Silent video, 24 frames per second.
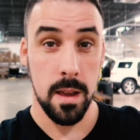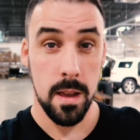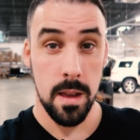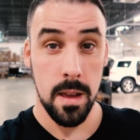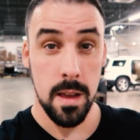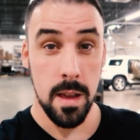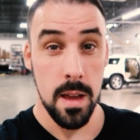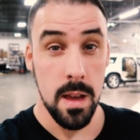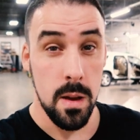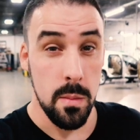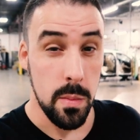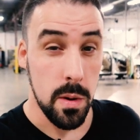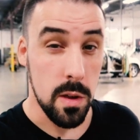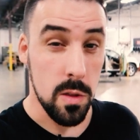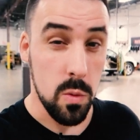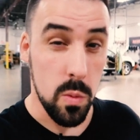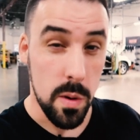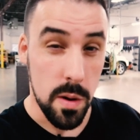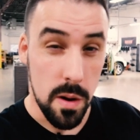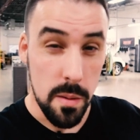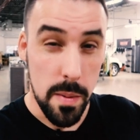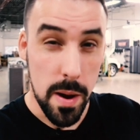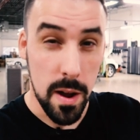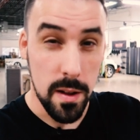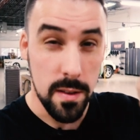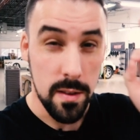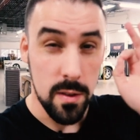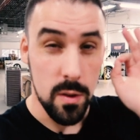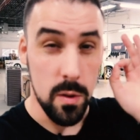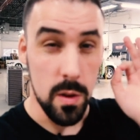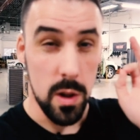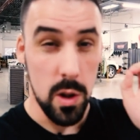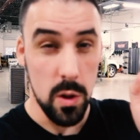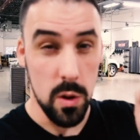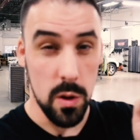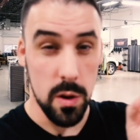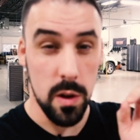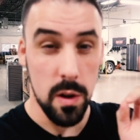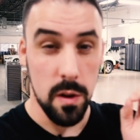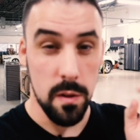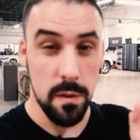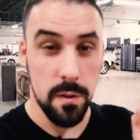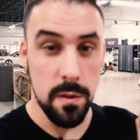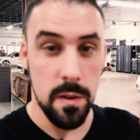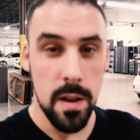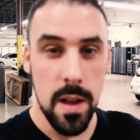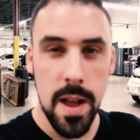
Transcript: Because we're about to do a load of